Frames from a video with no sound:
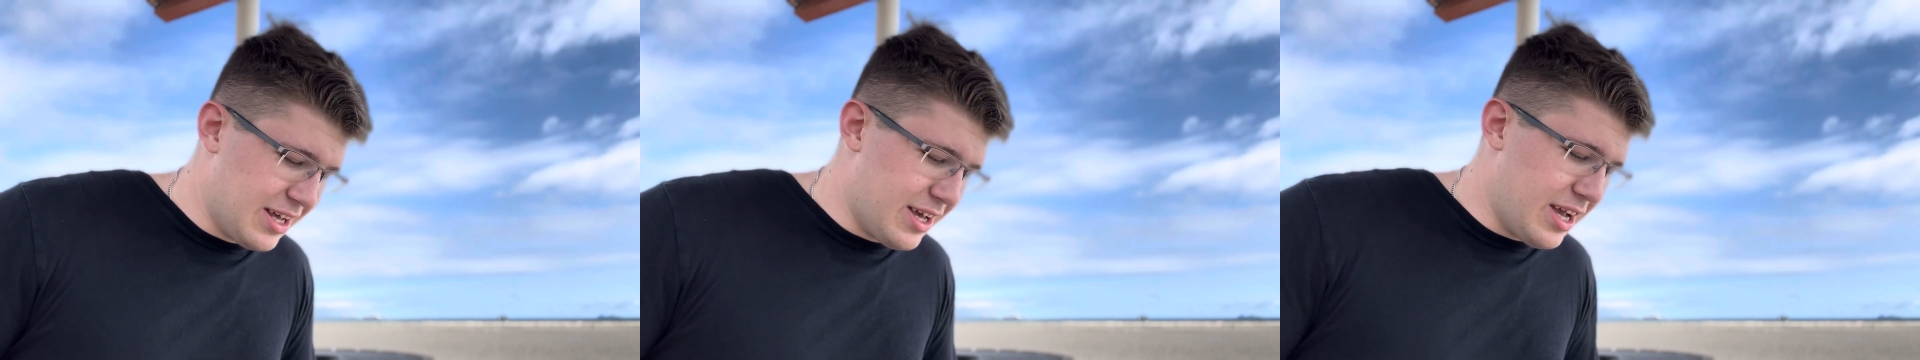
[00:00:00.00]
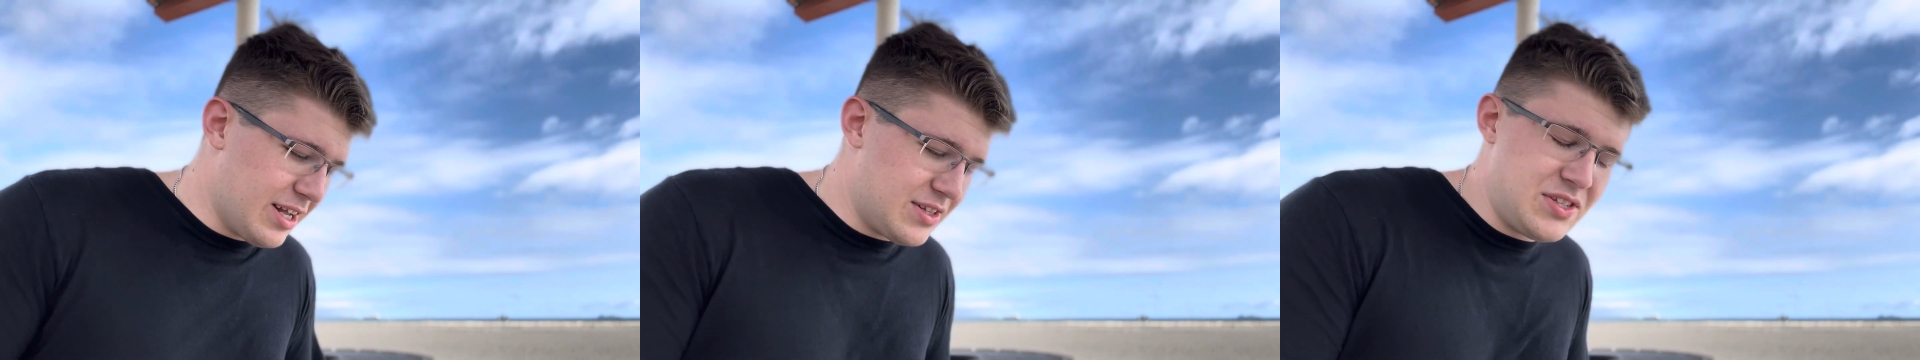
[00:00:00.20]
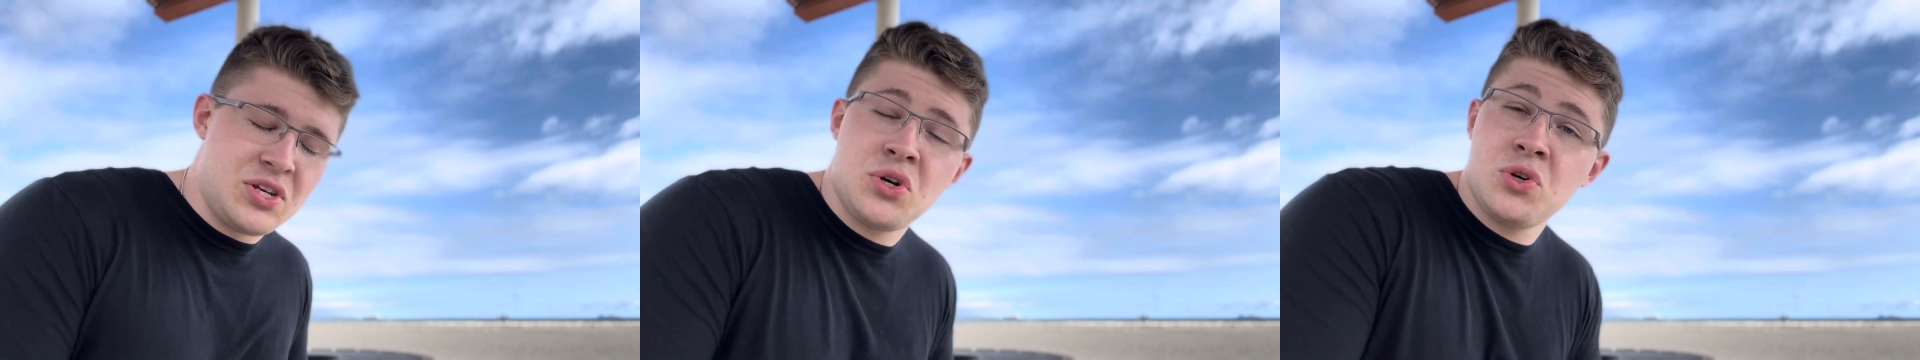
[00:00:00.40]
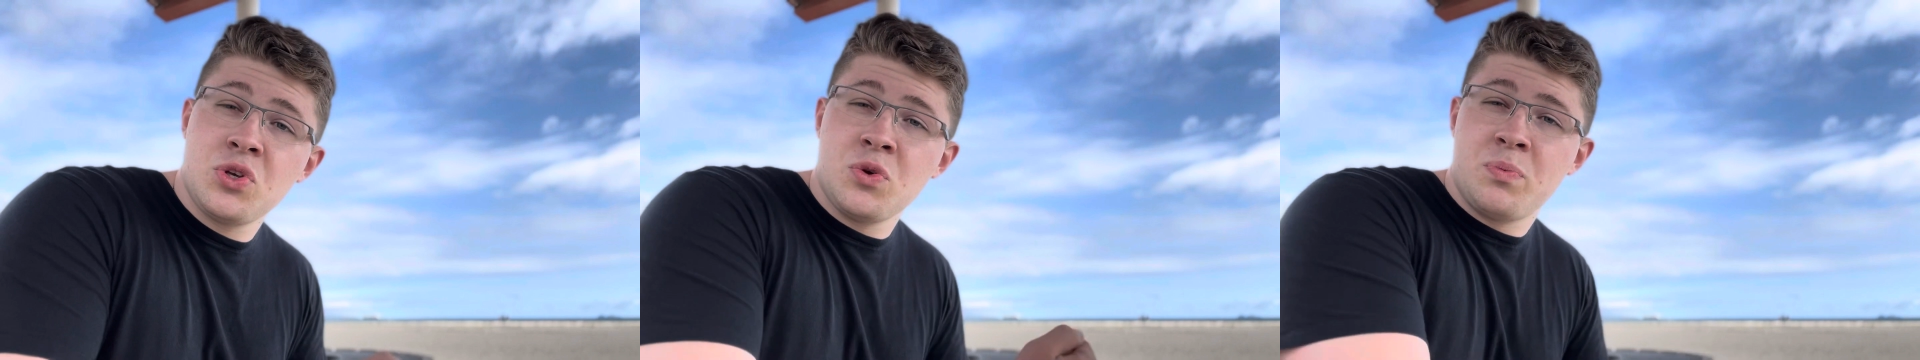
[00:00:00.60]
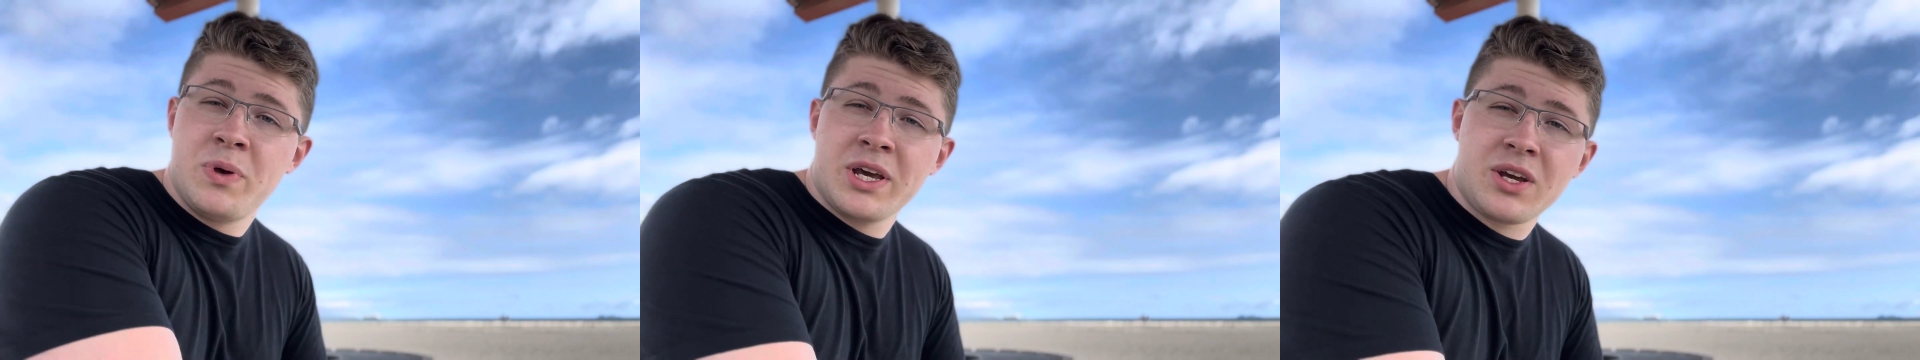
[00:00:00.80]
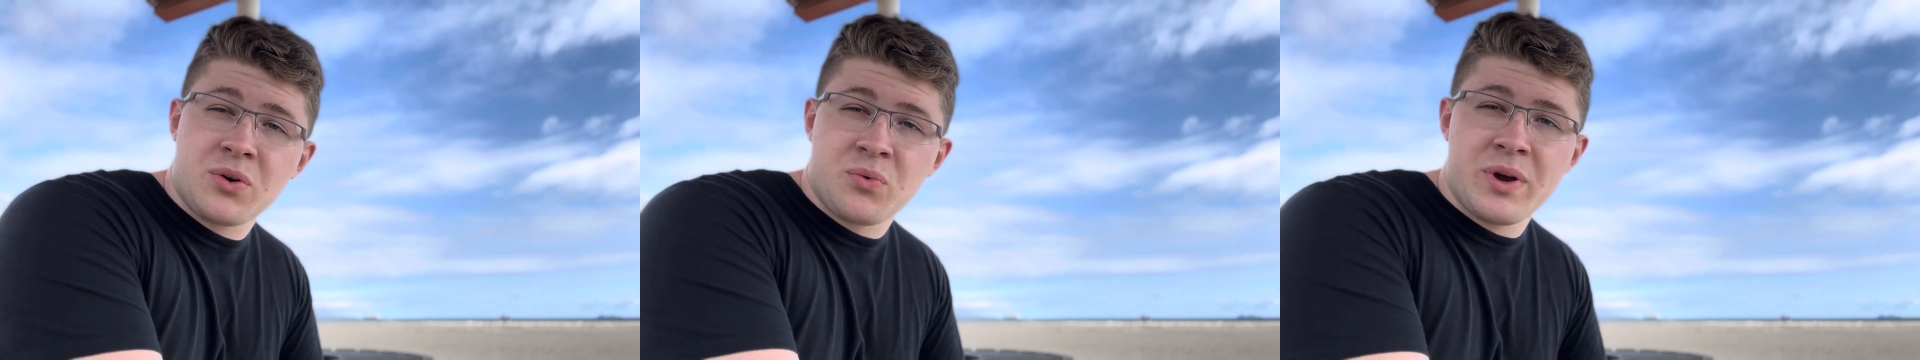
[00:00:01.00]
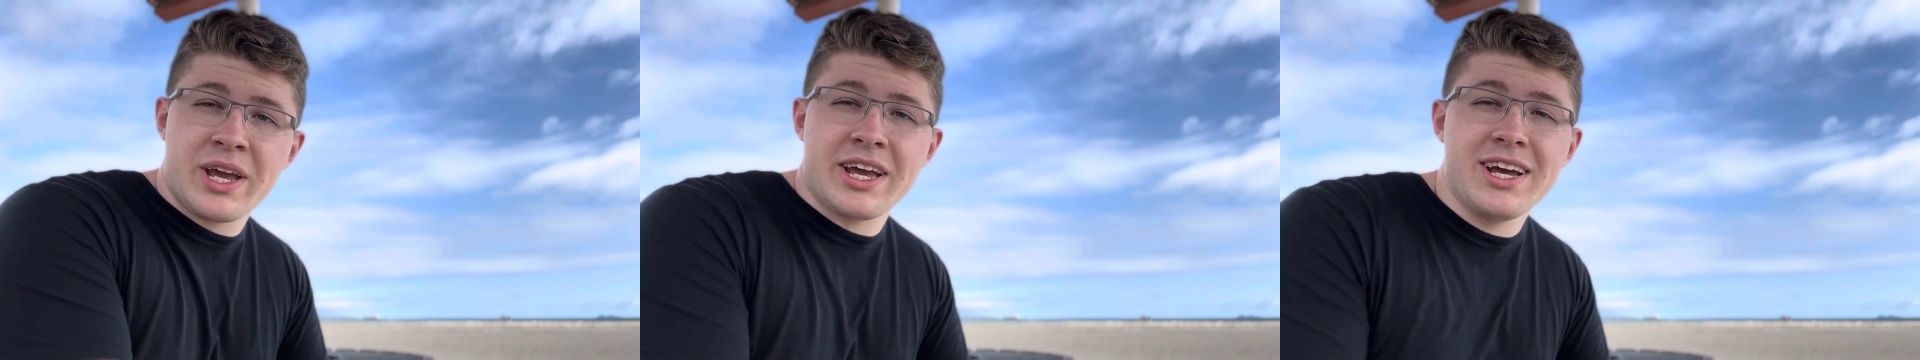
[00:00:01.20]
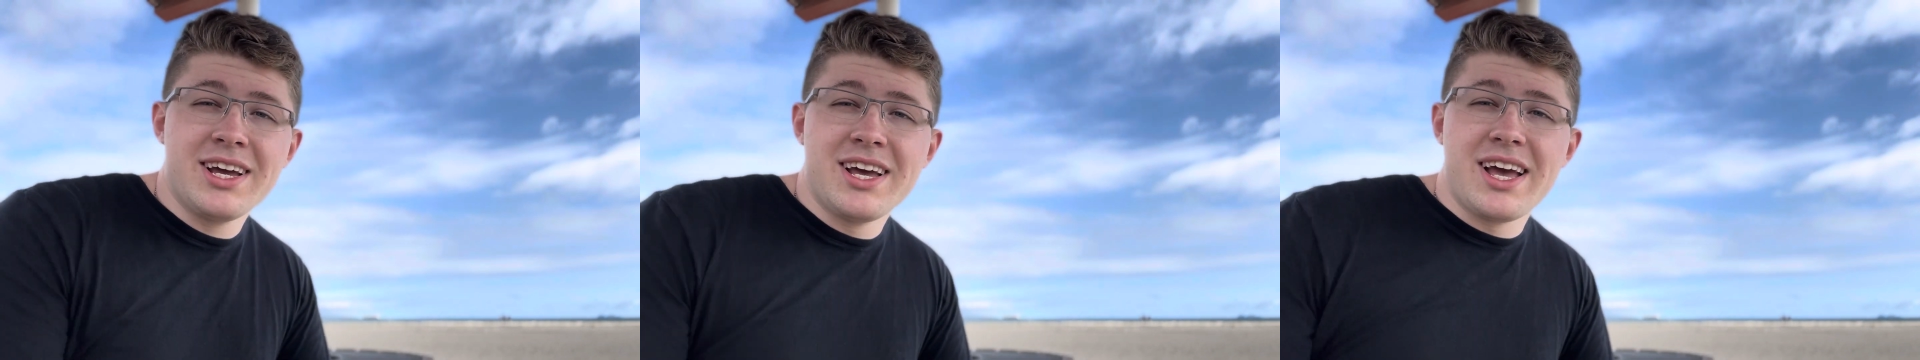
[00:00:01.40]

until you pick a rate.